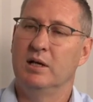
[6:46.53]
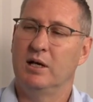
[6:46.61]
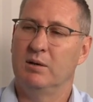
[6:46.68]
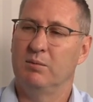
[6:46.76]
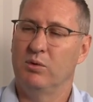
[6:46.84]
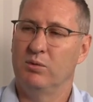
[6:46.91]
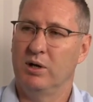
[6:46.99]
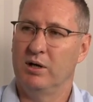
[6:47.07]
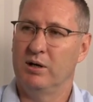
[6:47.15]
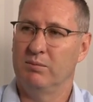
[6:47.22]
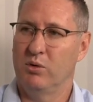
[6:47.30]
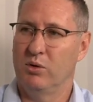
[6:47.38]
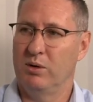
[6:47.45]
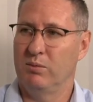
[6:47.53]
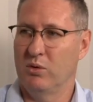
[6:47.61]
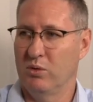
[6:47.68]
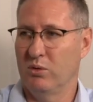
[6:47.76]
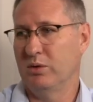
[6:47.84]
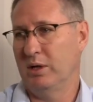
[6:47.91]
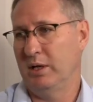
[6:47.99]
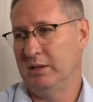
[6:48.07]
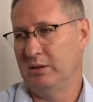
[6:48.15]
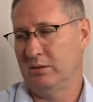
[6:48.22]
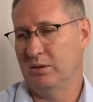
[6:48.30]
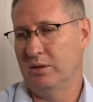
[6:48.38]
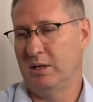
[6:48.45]
Uh, more, uh, more and more
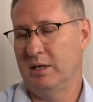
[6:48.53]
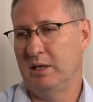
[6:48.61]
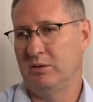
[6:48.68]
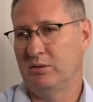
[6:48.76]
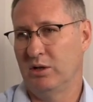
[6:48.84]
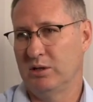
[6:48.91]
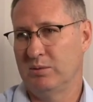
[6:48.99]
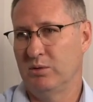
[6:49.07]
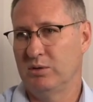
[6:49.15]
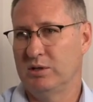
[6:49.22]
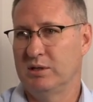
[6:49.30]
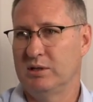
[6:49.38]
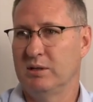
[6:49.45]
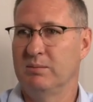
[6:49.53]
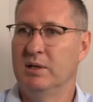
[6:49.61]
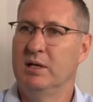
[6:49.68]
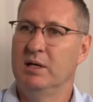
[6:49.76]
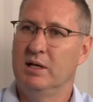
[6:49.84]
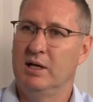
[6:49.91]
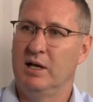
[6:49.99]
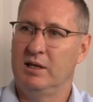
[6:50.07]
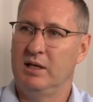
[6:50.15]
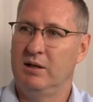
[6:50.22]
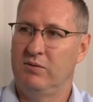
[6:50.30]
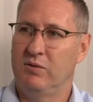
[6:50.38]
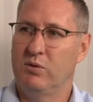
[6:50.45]
into the transport system and
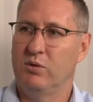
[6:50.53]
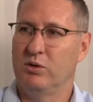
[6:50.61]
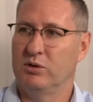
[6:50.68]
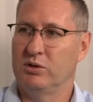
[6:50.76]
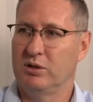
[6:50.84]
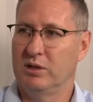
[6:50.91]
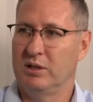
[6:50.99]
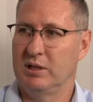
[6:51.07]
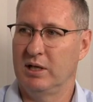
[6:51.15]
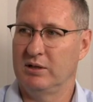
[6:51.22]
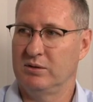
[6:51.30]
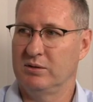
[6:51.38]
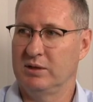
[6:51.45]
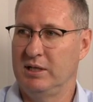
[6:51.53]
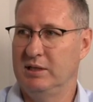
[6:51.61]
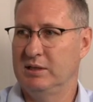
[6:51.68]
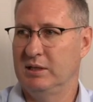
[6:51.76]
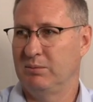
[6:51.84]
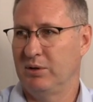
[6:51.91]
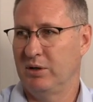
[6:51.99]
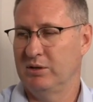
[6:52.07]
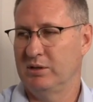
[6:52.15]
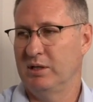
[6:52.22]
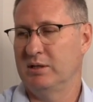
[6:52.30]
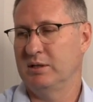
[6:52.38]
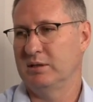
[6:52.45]
then for also industrial heating
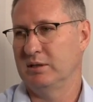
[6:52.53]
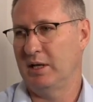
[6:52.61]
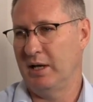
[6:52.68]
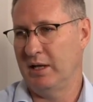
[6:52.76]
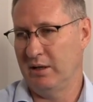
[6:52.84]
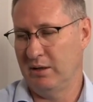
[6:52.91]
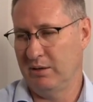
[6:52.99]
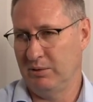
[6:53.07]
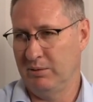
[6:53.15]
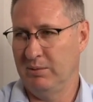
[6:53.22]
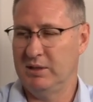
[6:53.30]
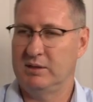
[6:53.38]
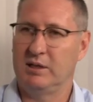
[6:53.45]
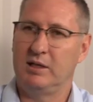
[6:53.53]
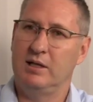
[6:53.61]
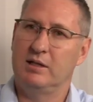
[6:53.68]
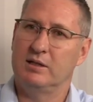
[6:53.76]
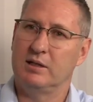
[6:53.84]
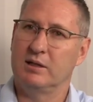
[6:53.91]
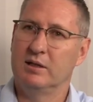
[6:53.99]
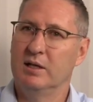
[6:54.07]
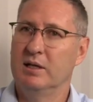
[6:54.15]
processes and domestic heating